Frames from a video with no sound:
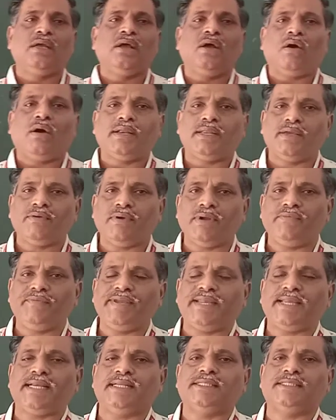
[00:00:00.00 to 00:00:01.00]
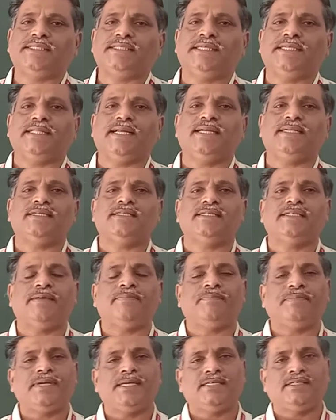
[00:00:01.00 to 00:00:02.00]
or even we can say that
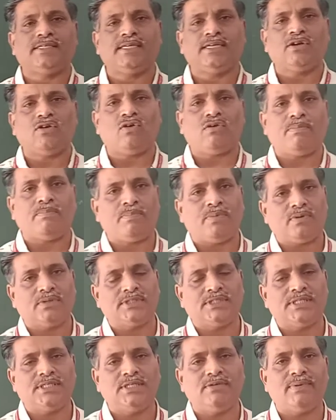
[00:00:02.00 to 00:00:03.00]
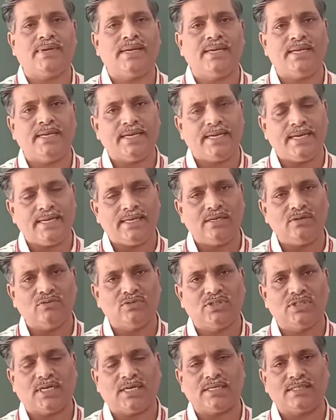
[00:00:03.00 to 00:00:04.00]
separation of positive and
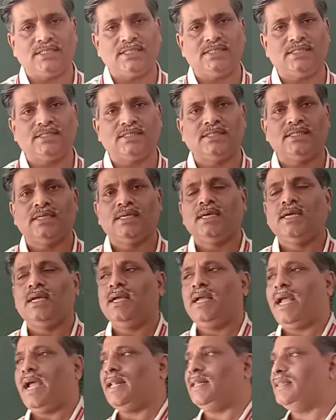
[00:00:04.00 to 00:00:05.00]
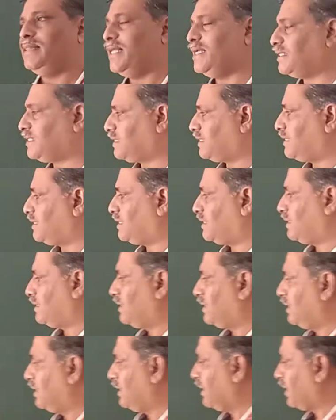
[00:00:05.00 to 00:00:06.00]
negative charges, and
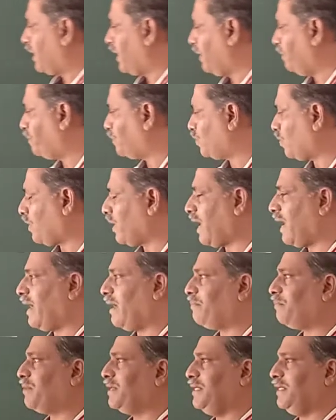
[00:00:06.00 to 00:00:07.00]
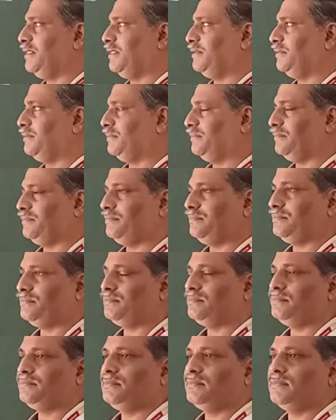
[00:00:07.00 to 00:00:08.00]
this keeps on happening.
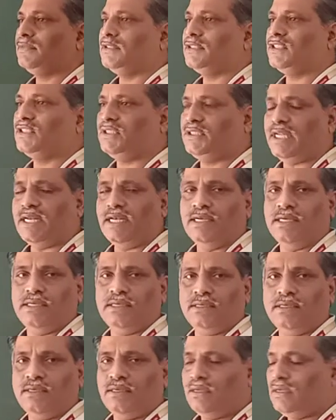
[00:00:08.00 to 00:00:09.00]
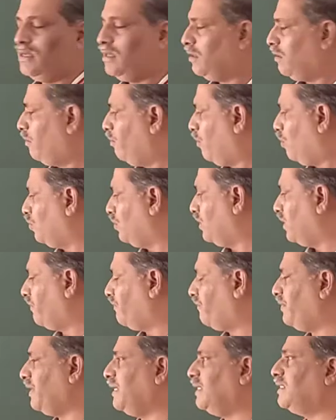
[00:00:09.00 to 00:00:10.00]
Still, both the
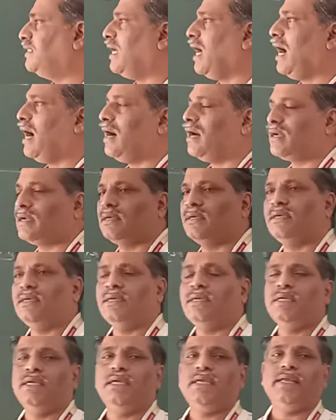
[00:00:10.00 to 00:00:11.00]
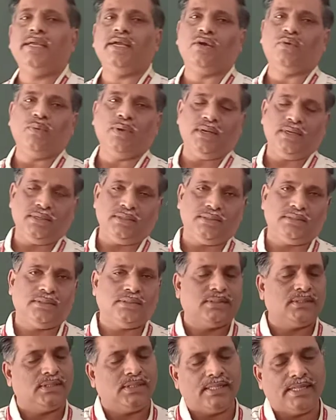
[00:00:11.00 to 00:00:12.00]
fields are equal.
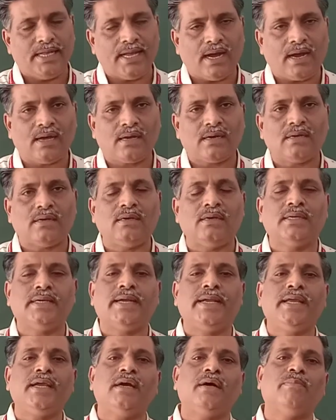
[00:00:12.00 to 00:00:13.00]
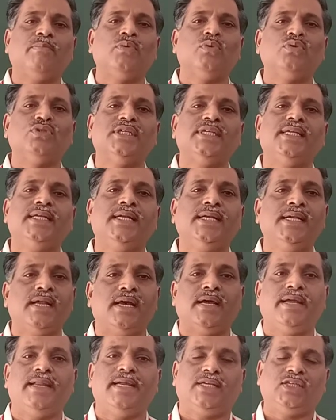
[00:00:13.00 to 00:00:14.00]
They are already opposite in
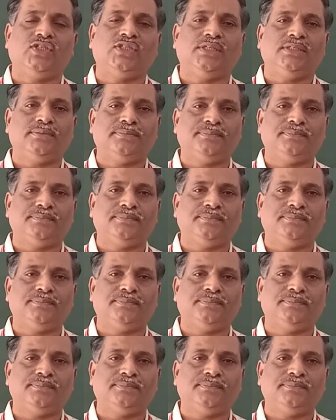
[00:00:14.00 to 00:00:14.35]
direction.